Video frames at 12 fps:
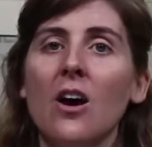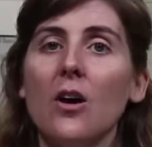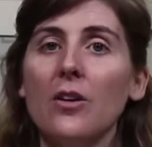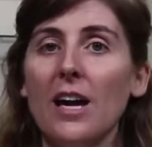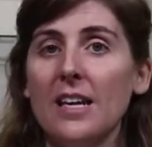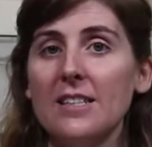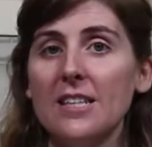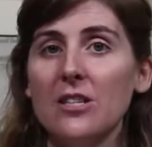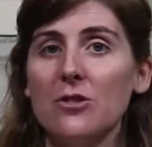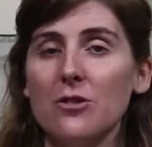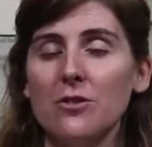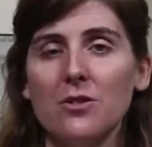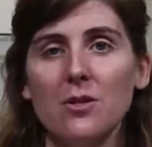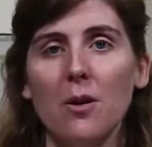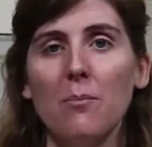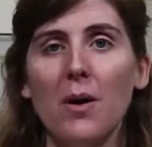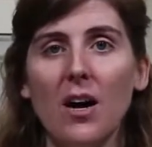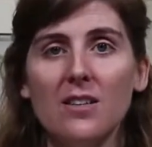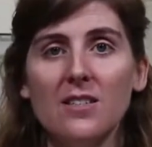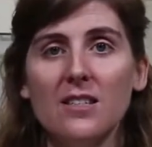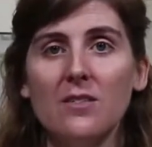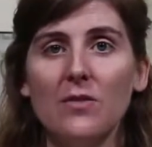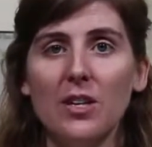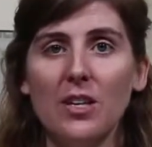Okay, teachers, pause
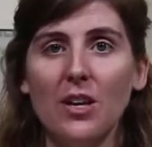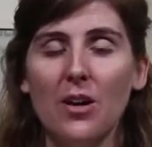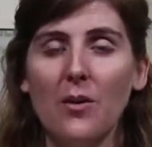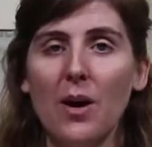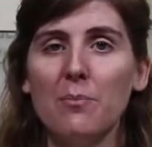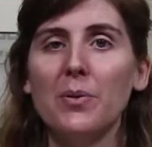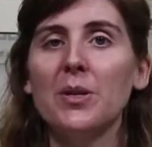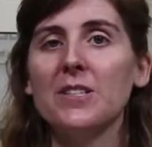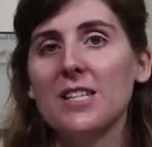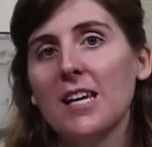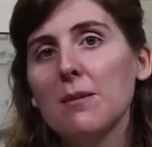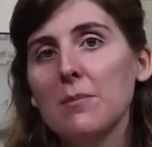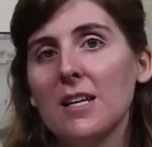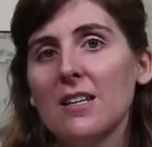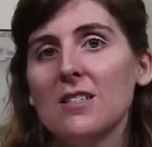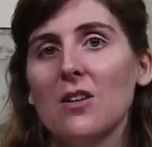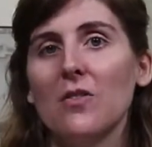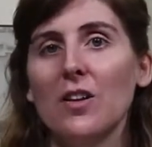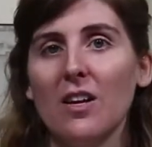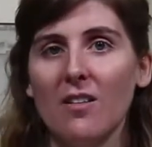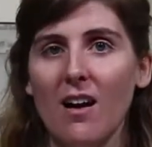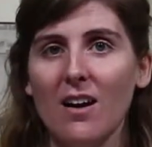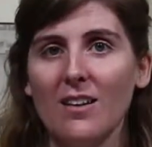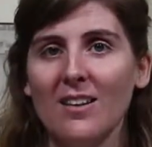this video and put 10 minutes on the
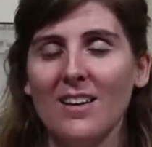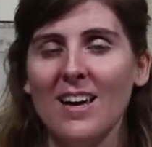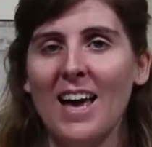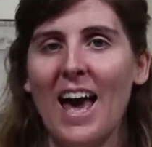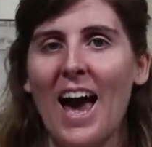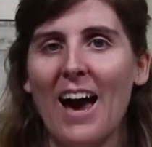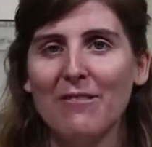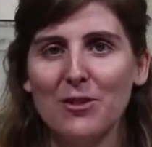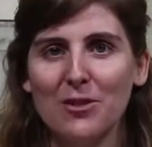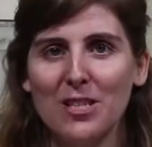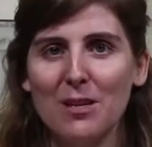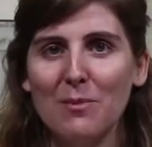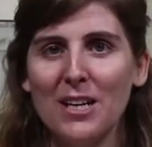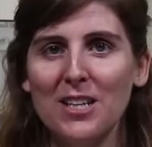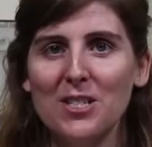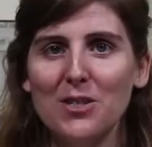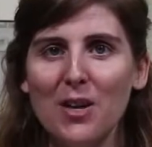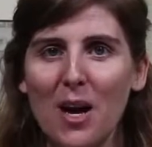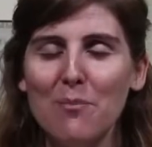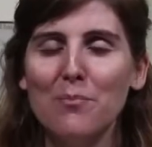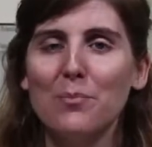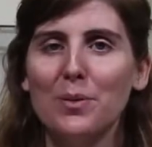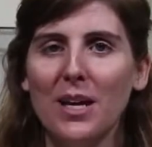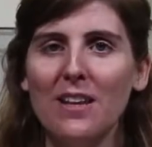clock. After 10 minutes are up,
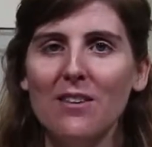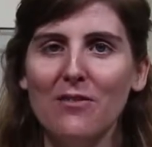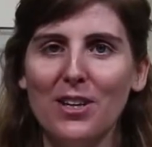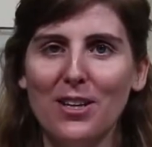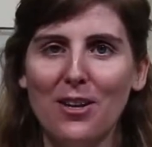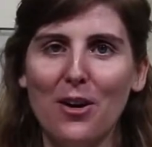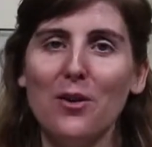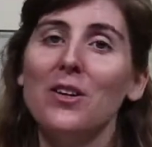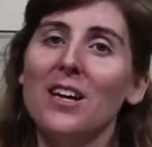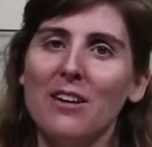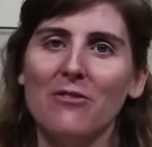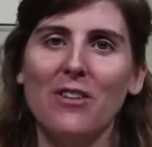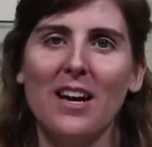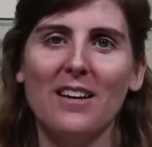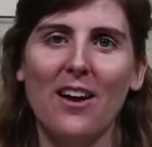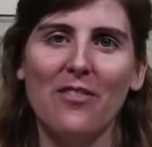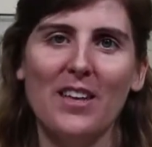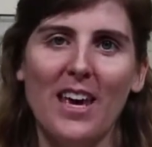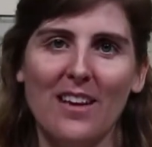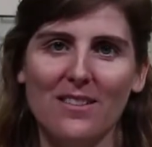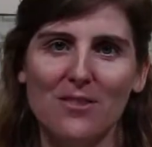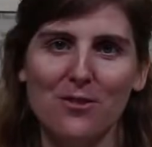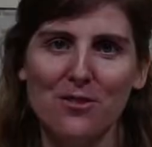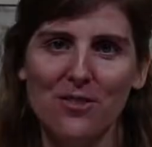play the video and find out the
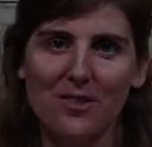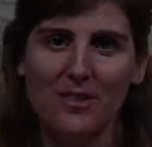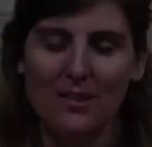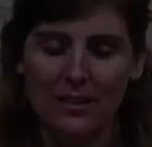answers.